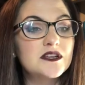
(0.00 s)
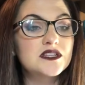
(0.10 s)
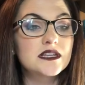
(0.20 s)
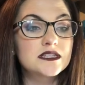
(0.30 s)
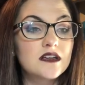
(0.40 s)

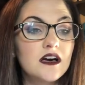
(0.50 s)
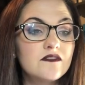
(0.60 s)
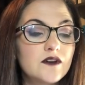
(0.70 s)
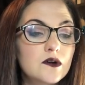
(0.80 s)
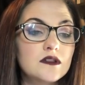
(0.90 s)
speech that does not
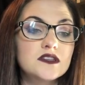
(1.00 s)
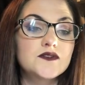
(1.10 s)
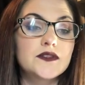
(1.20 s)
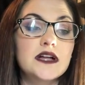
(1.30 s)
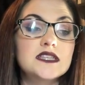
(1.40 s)
invoke
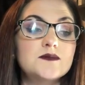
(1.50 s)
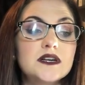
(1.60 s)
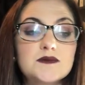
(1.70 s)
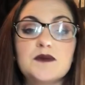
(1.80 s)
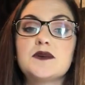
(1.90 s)
lustful thoughts
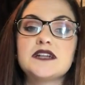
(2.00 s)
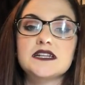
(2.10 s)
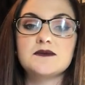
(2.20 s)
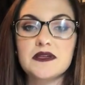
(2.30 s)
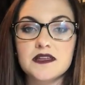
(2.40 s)
must be
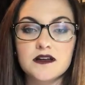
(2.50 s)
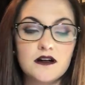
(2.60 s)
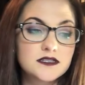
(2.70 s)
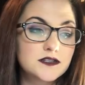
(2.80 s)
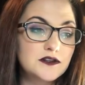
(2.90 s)
protected by the
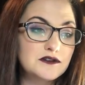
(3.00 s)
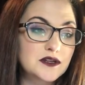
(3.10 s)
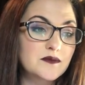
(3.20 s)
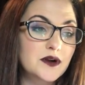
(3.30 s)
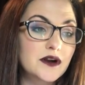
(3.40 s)

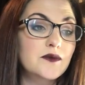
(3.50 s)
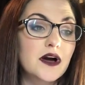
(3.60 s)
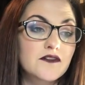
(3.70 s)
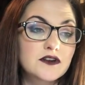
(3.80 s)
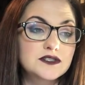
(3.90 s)
Constitution per
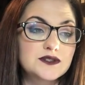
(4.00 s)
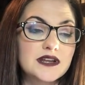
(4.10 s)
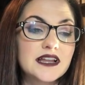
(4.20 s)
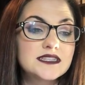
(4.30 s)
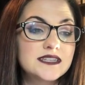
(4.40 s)
Roth versus
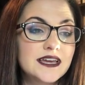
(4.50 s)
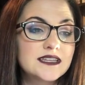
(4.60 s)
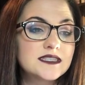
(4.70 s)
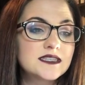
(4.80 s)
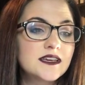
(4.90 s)
United
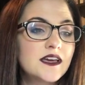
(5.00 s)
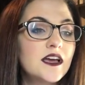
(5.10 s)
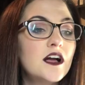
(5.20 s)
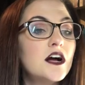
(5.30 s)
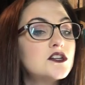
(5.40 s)
States.
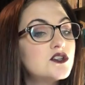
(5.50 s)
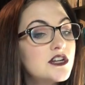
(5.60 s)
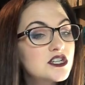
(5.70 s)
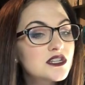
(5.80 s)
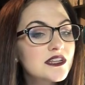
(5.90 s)

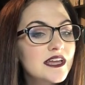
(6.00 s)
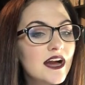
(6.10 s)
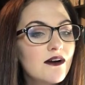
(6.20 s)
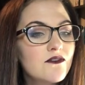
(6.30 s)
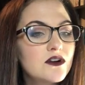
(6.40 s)
Traditionally,
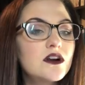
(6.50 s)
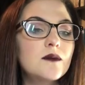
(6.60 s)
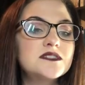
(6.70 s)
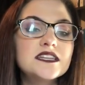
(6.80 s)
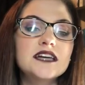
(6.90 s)
however,
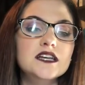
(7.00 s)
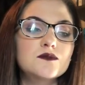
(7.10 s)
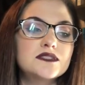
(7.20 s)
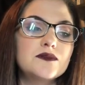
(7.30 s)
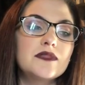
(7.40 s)
obscene texts
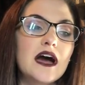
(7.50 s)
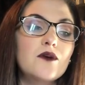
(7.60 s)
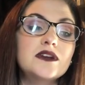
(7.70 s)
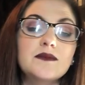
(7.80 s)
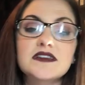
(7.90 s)
were seen
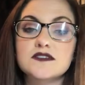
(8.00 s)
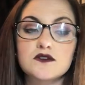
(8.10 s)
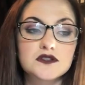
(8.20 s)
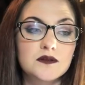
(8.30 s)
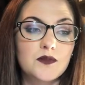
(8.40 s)
without redeeming
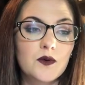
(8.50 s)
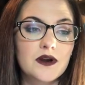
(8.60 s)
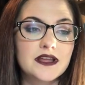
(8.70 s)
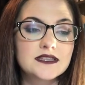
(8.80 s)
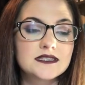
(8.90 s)
social
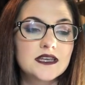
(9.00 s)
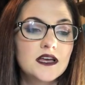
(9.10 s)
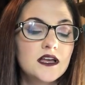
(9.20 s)
importance.